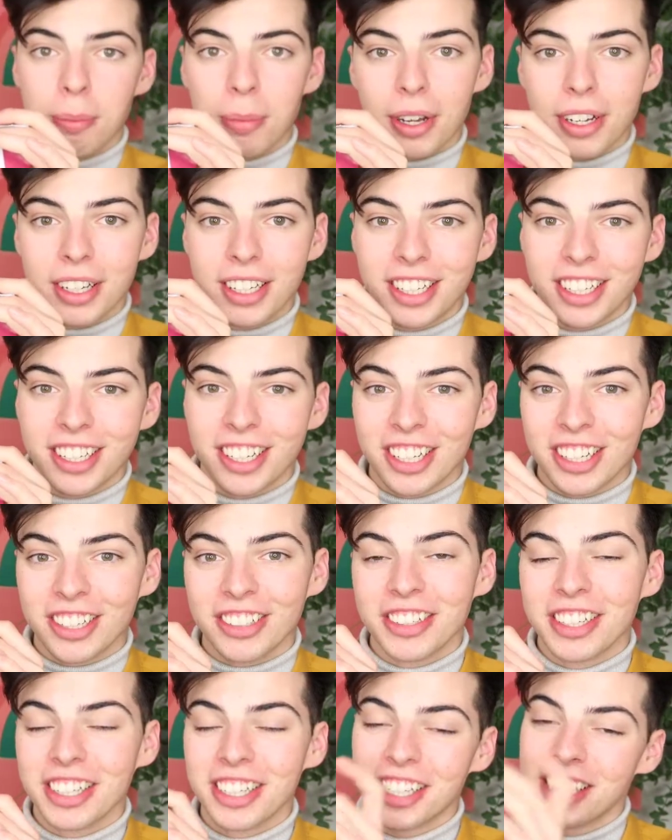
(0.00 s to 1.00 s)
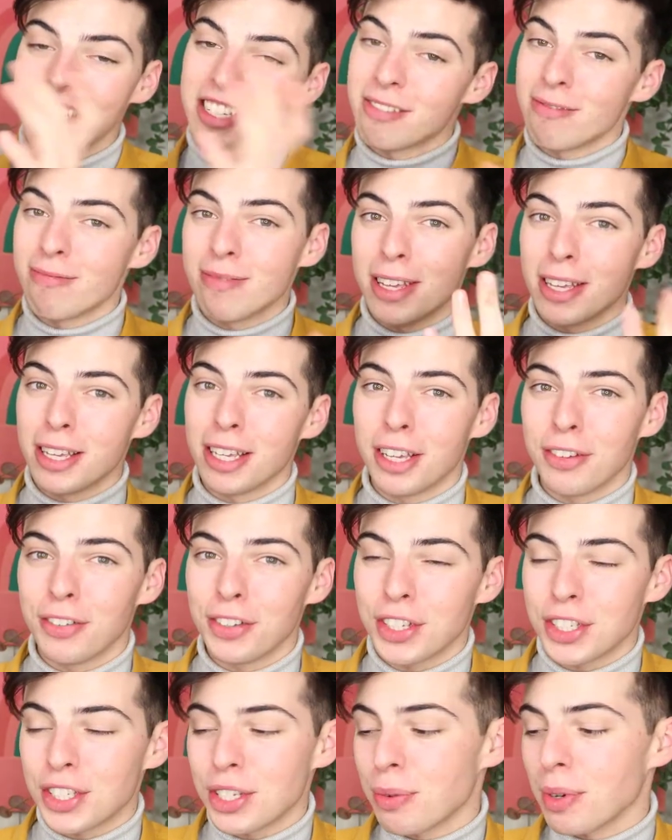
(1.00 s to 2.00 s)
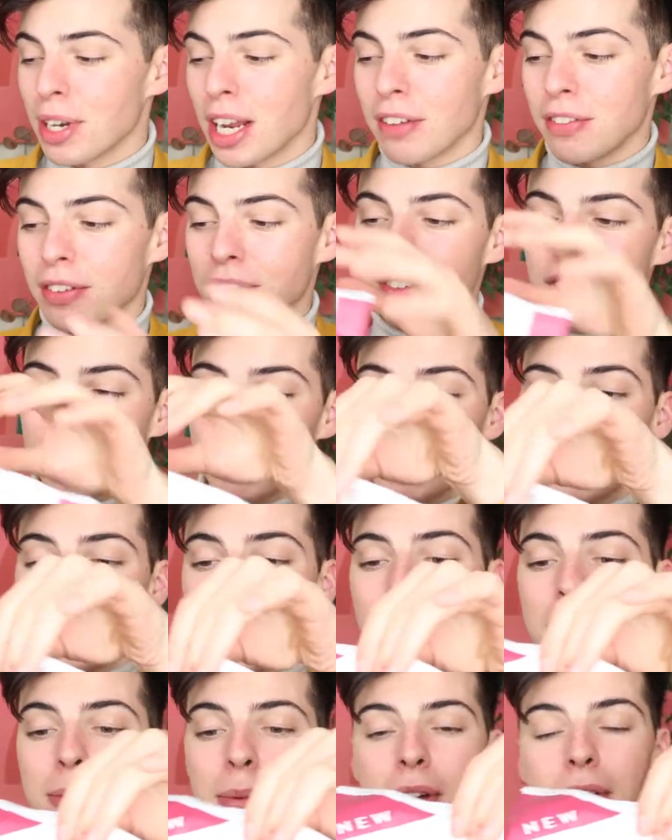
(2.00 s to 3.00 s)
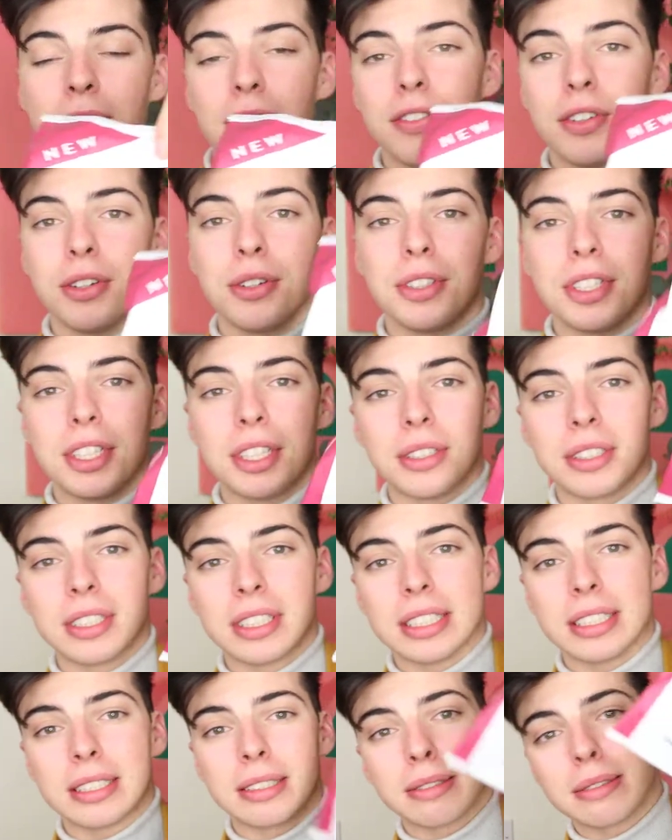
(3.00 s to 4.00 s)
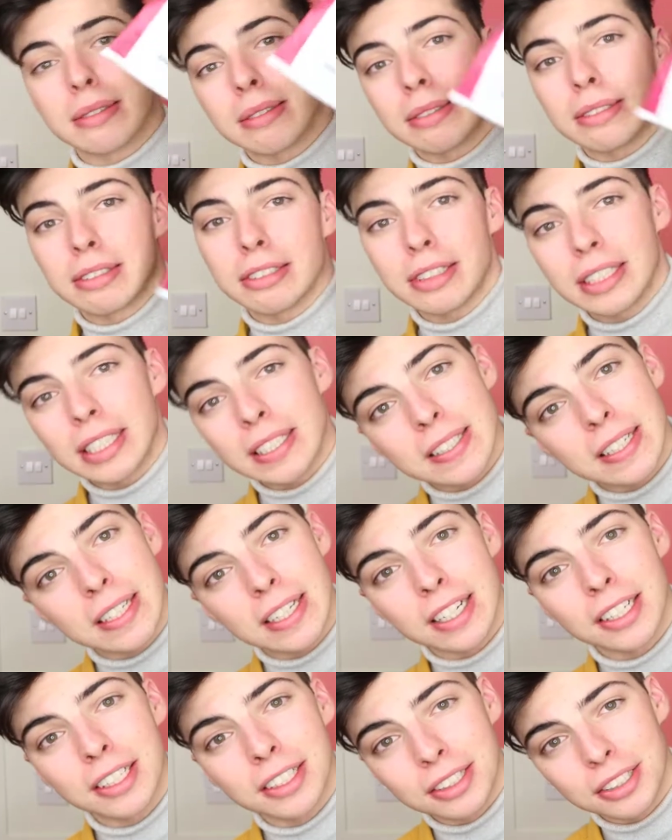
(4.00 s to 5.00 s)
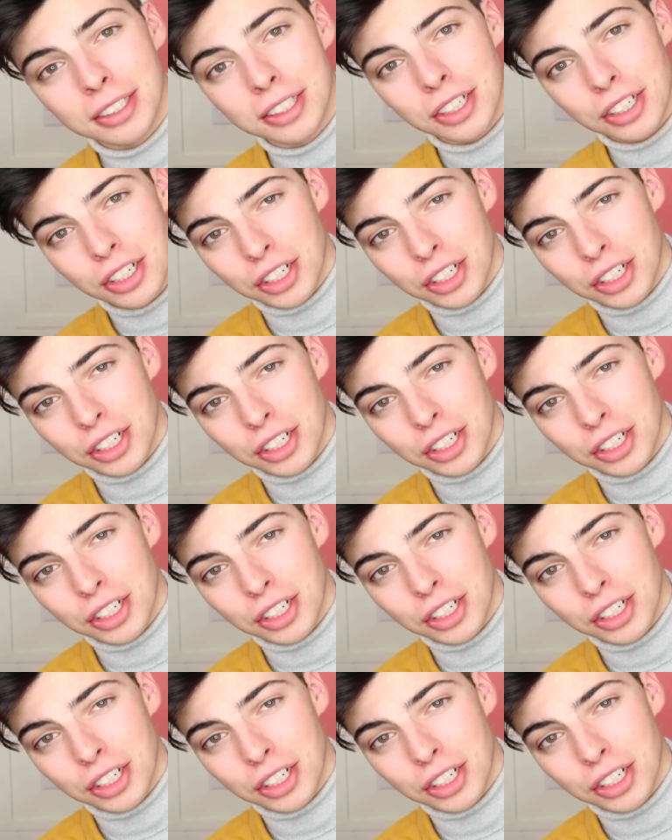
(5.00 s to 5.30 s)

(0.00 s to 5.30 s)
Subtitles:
but you know, if you just don't want to have to think about food, you know, you just try these on and you're